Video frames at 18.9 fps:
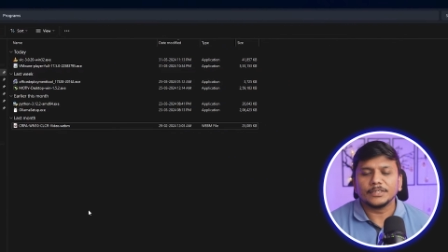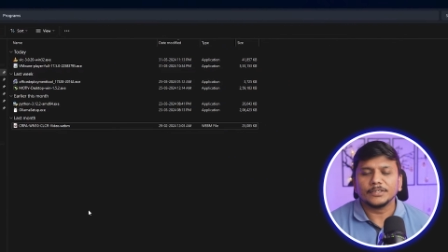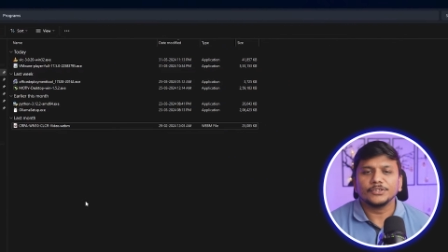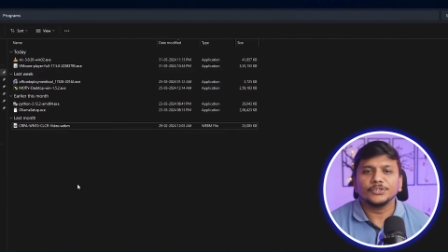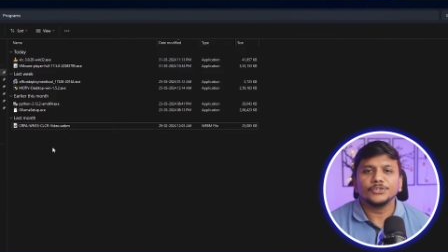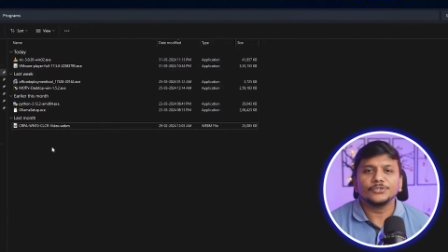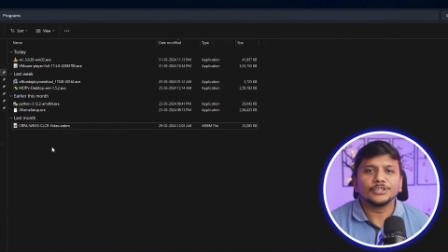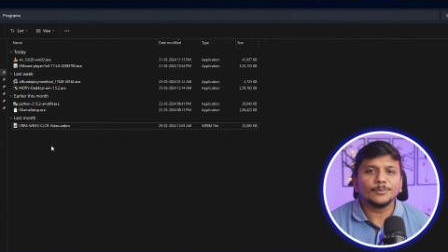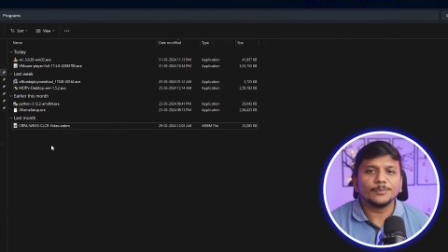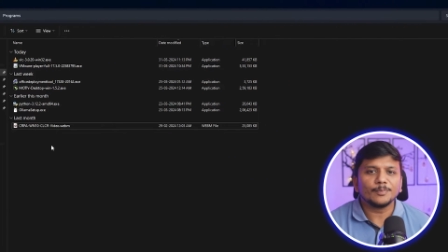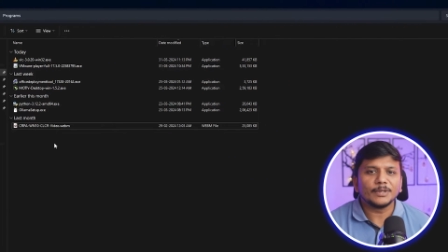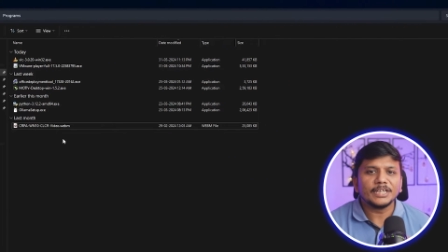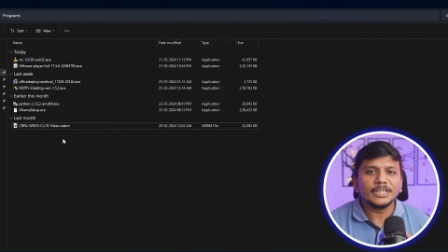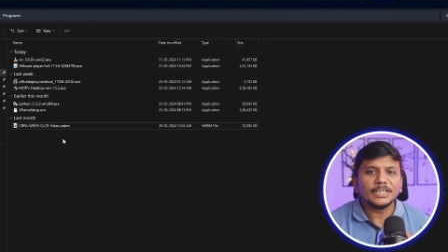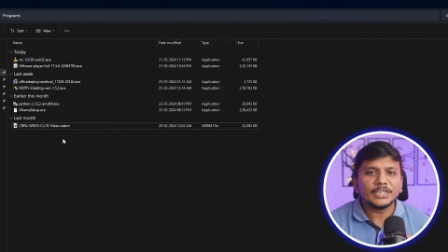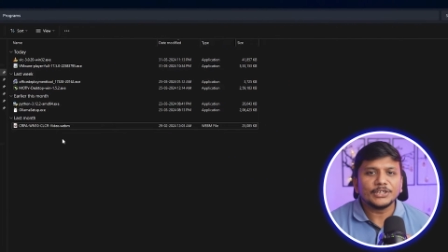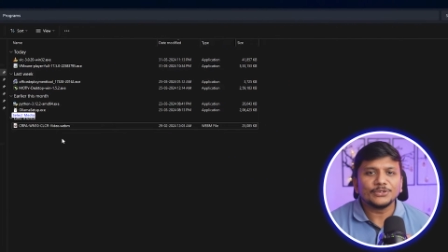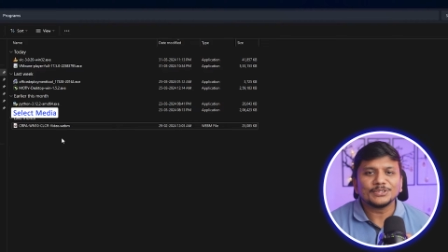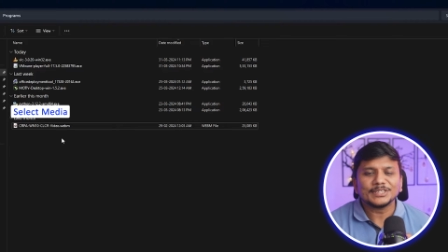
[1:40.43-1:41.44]
You simply
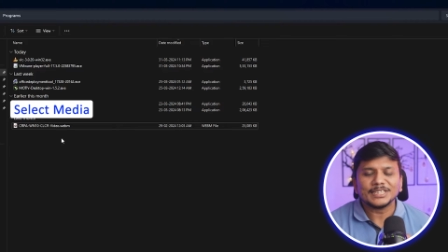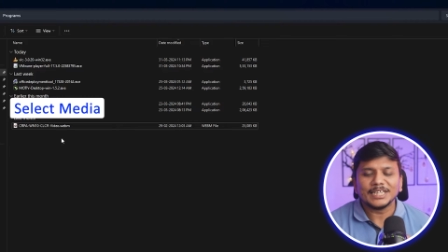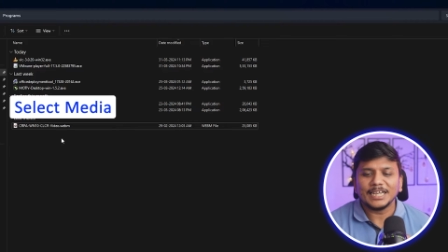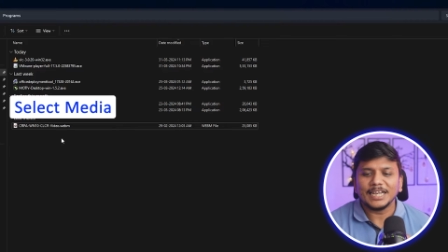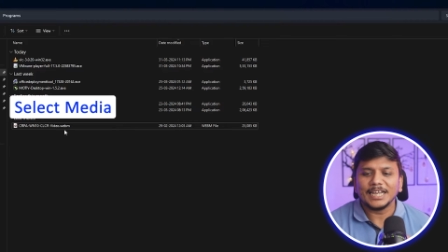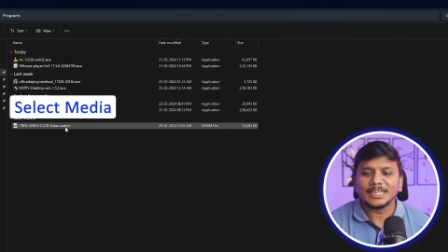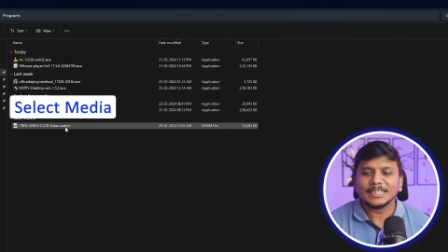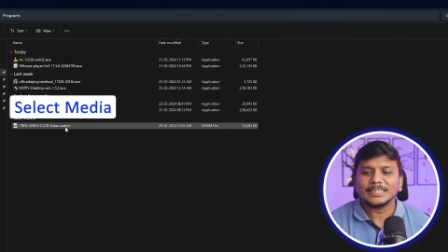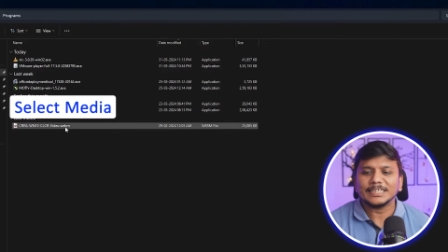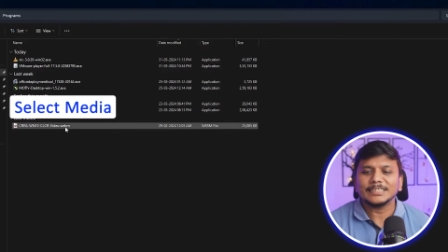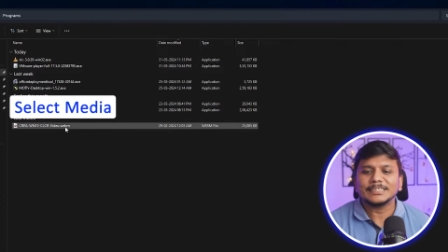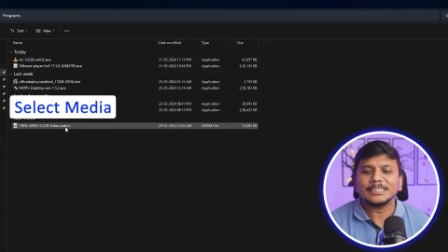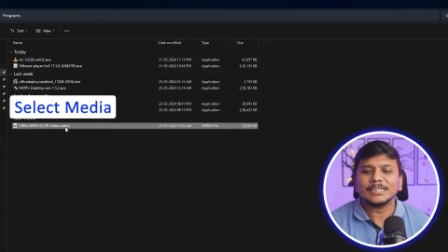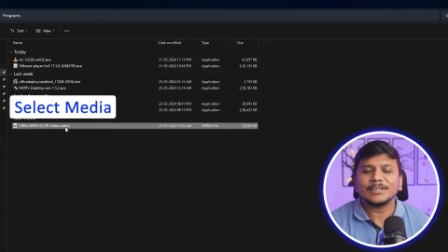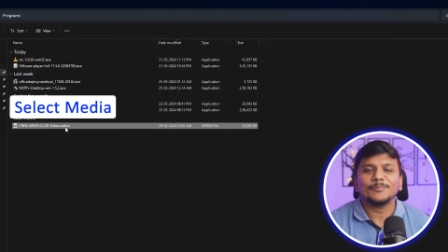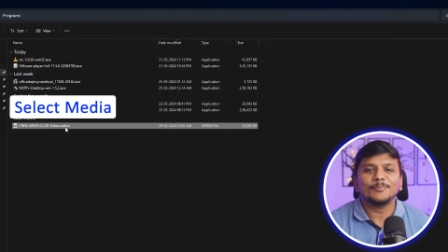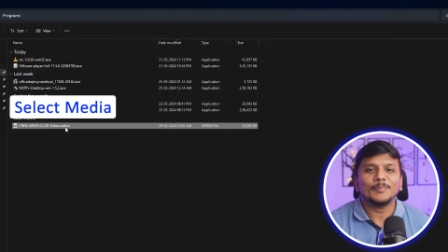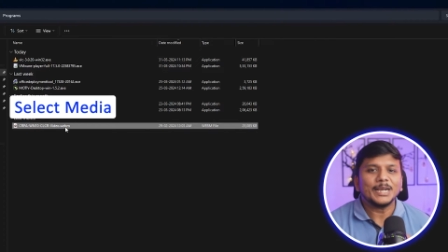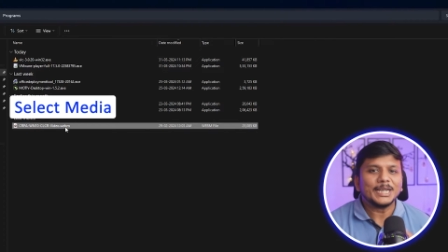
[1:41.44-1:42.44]
need to select
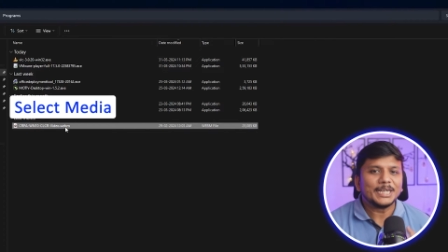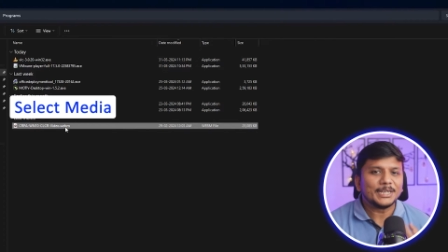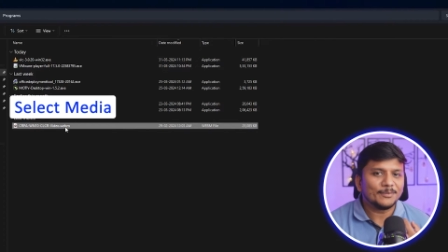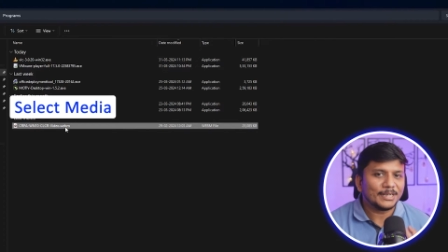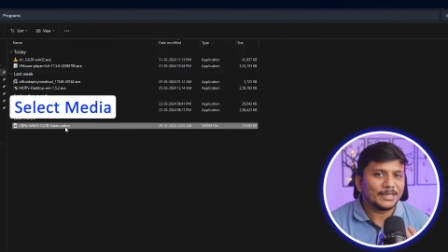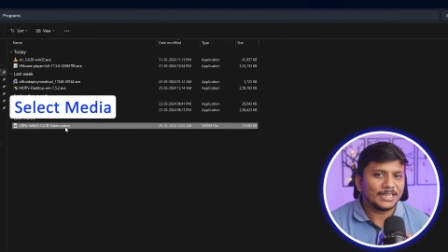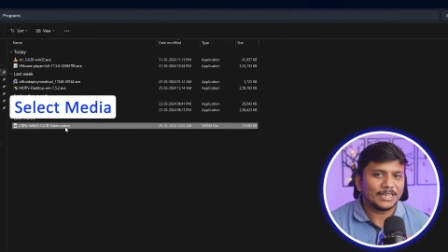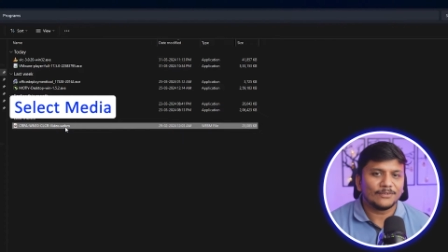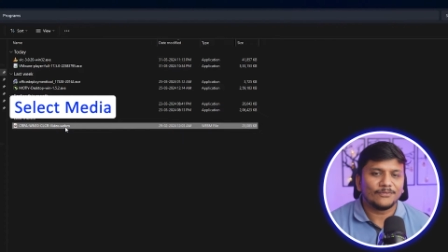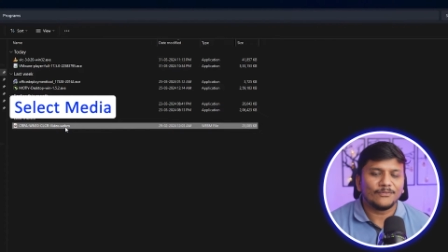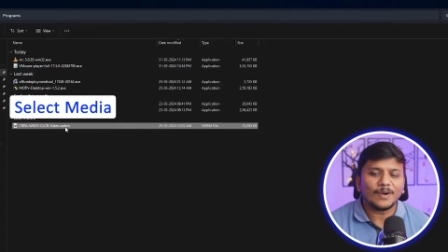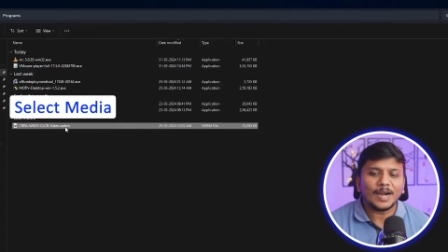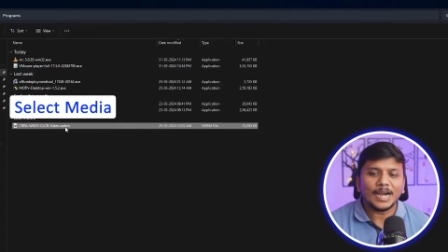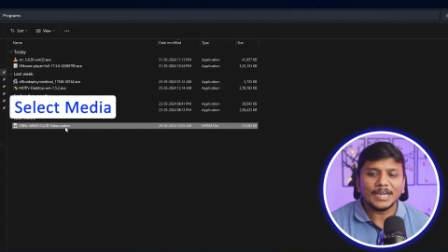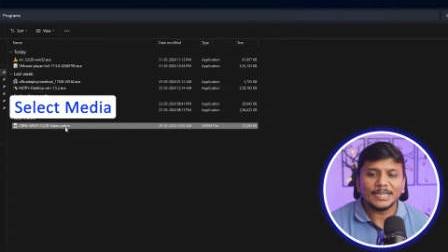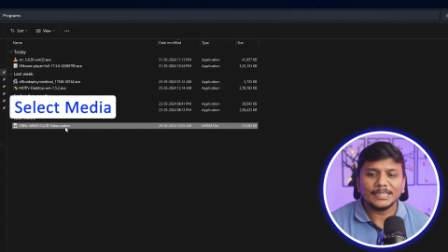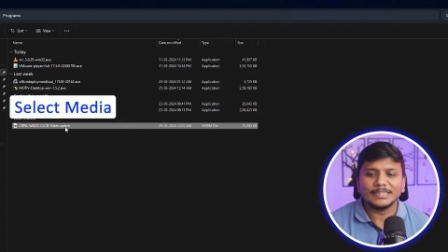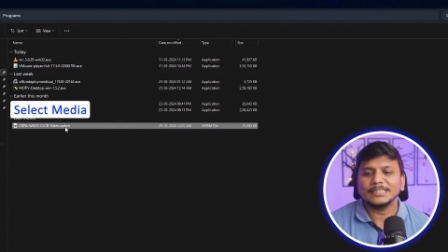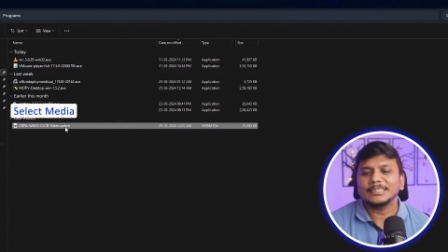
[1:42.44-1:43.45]
the multimedia
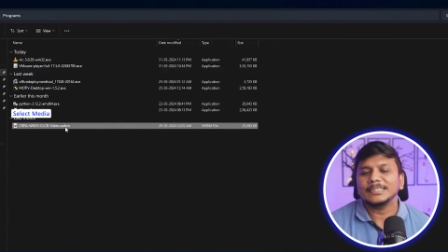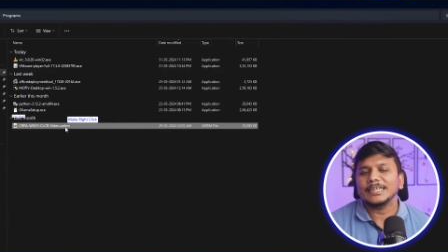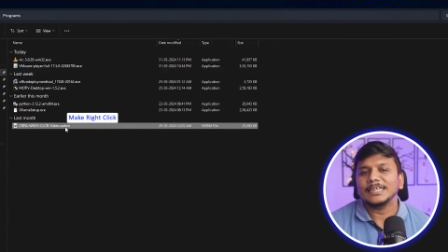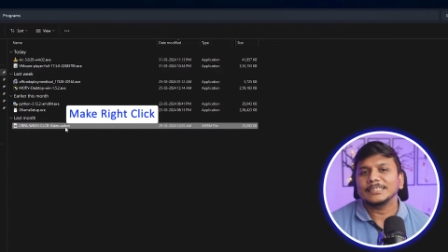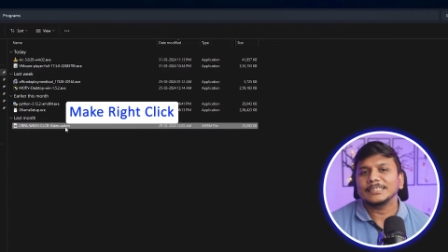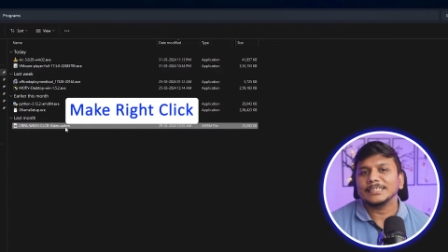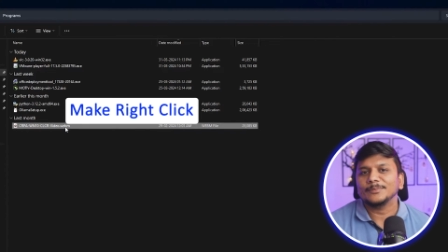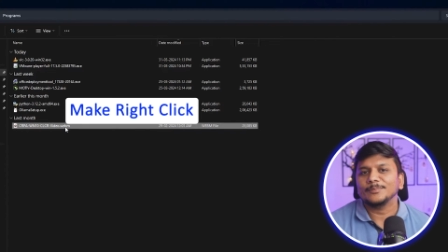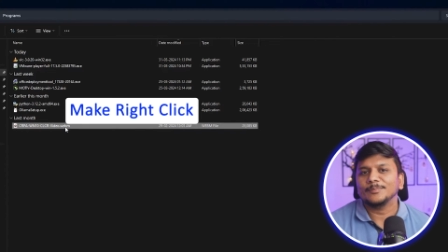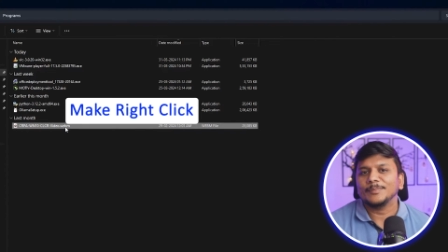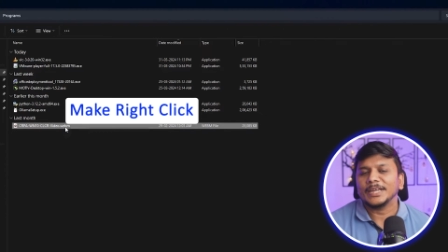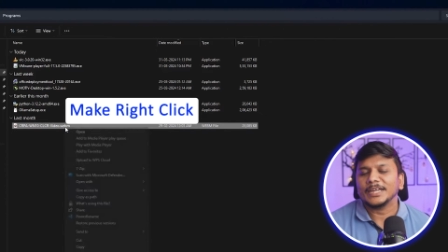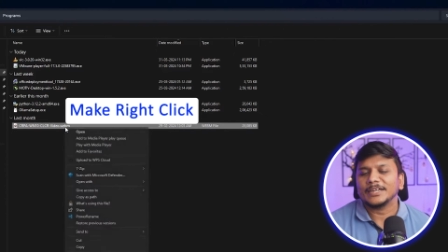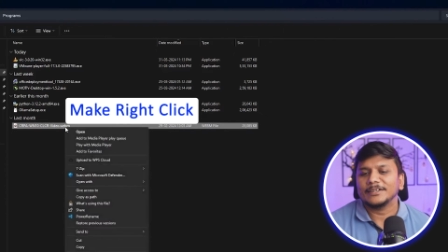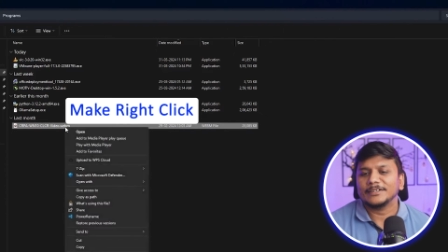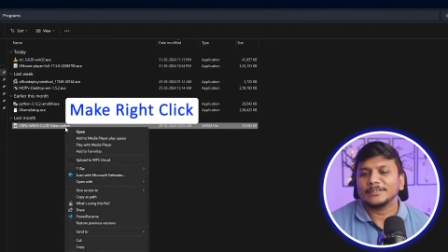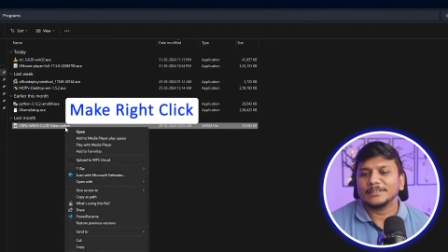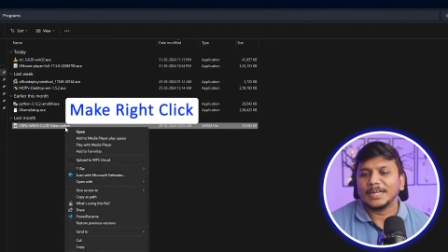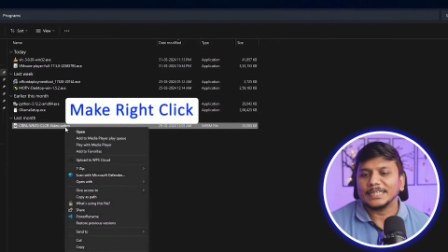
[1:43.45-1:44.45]
file and then make
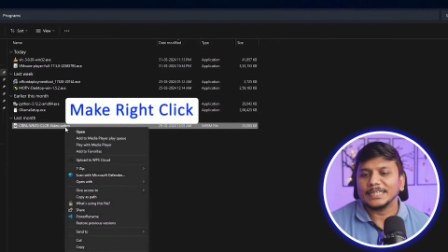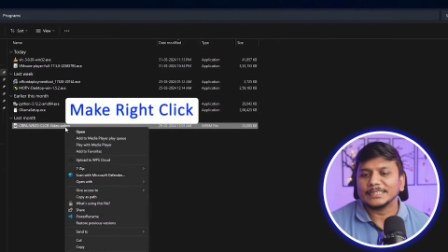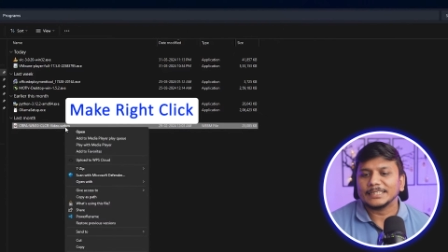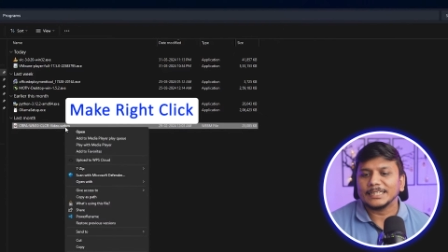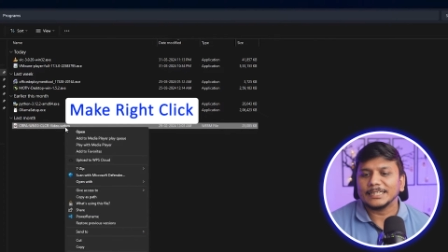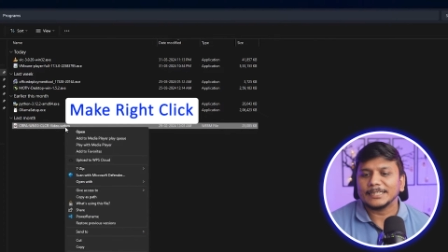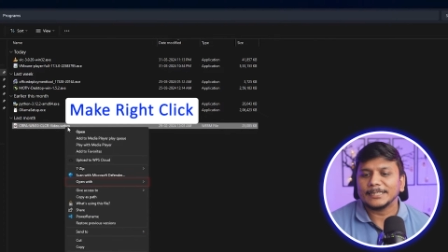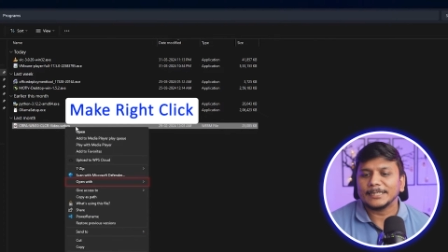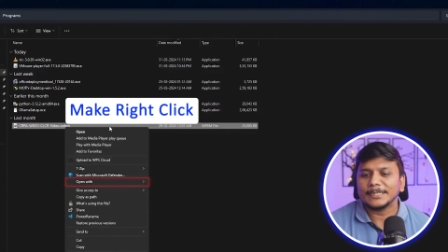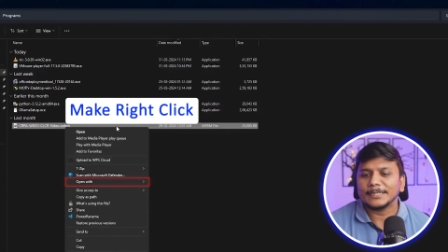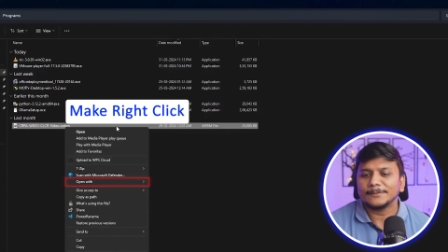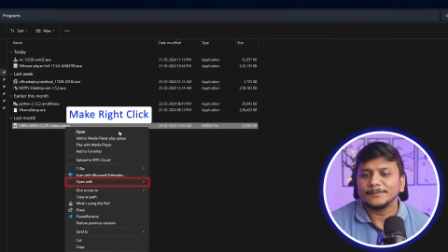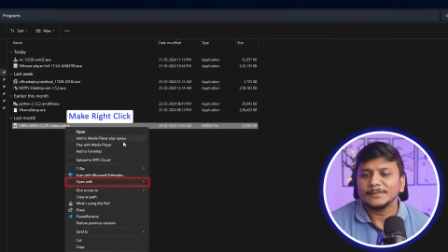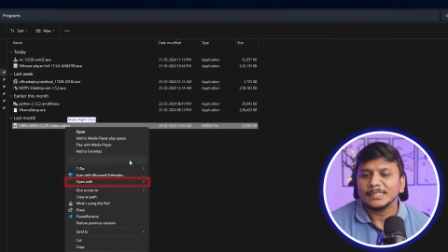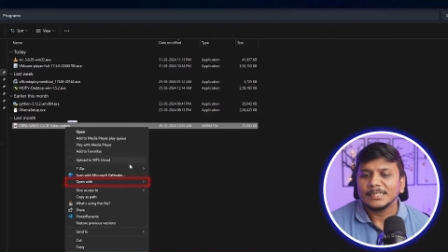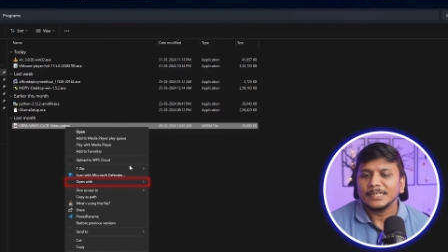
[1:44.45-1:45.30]
a right click here.